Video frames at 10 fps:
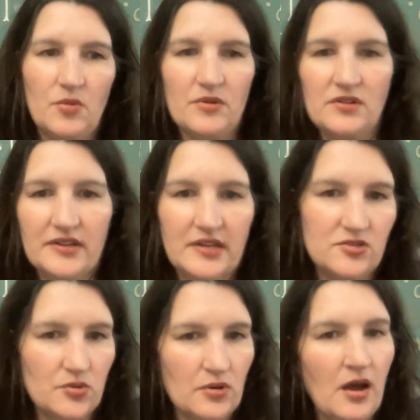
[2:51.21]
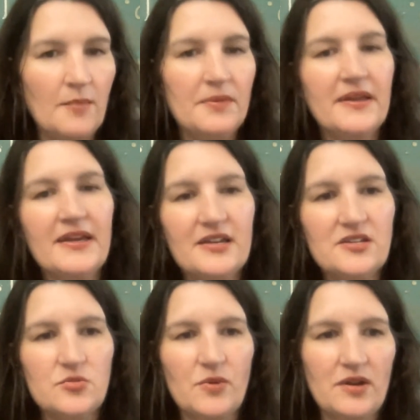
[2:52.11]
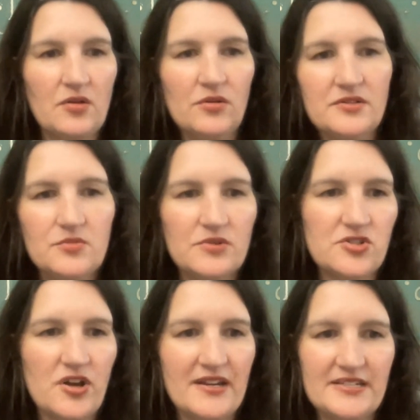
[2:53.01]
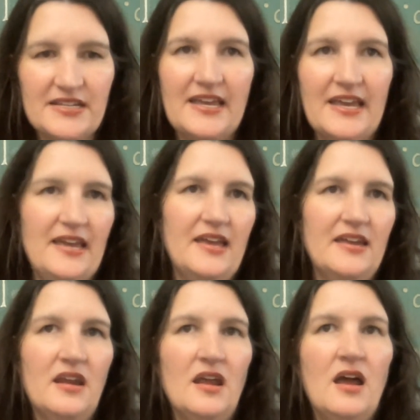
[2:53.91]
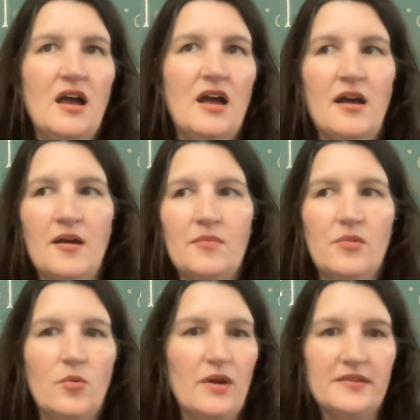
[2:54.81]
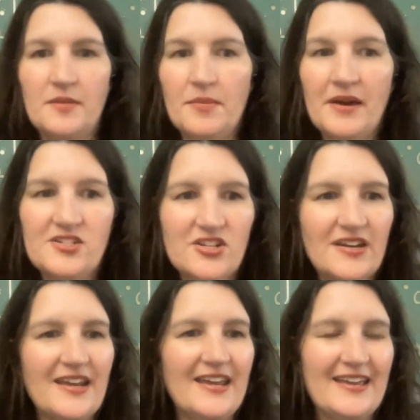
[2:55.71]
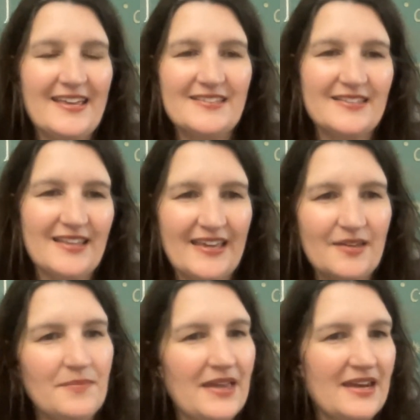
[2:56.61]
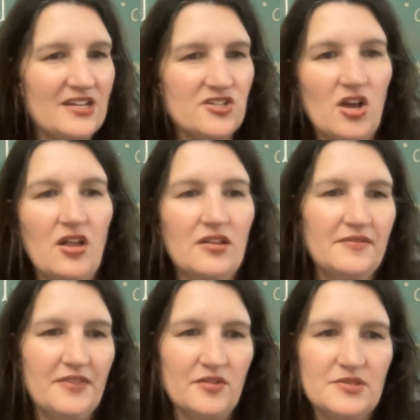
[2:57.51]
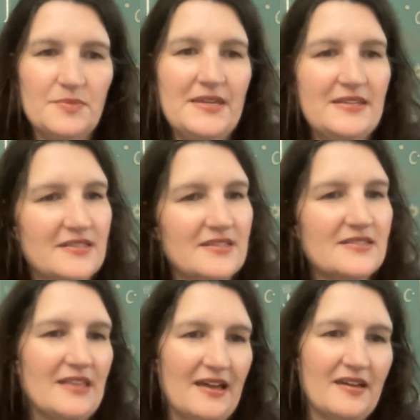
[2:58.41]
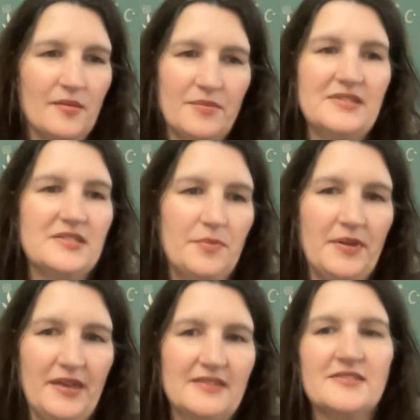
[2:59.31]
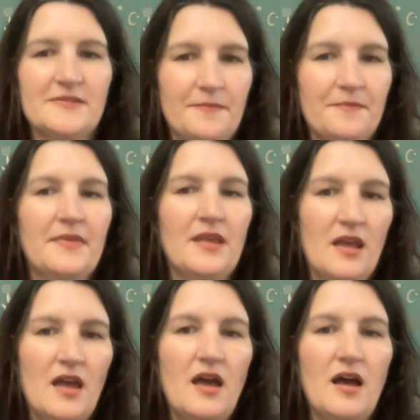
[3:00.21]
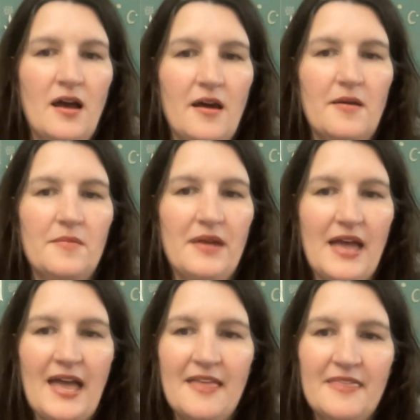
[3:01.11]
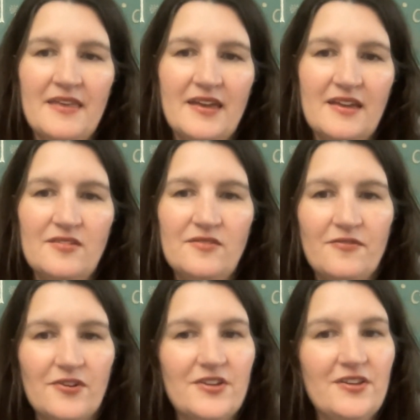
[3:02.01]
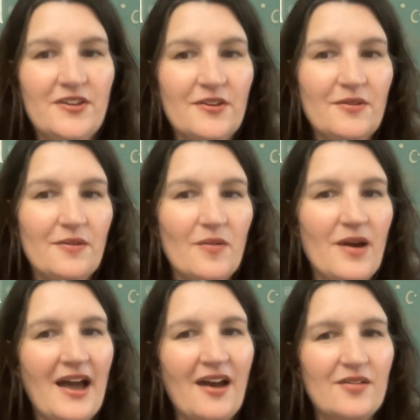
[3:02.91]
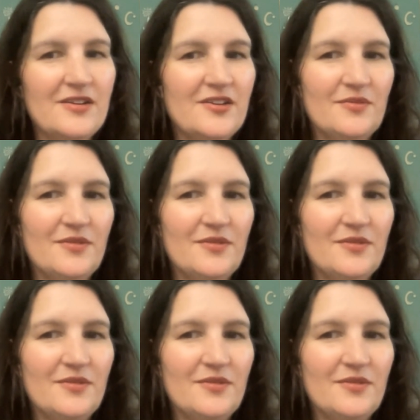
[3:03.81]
we're looking to accomplish, what goals we're trying to hit, what the budget is, like manage all of those pieces that come into place. And then for you, how do you